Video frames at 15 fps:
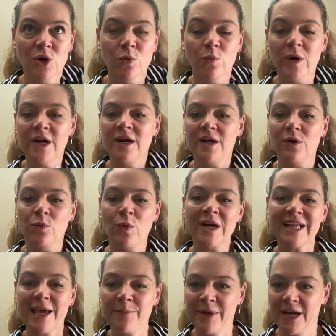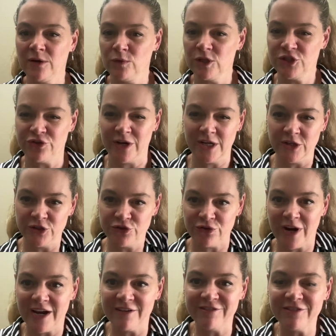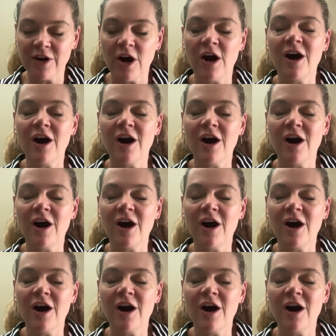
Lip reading: what KPI we're trying to drive.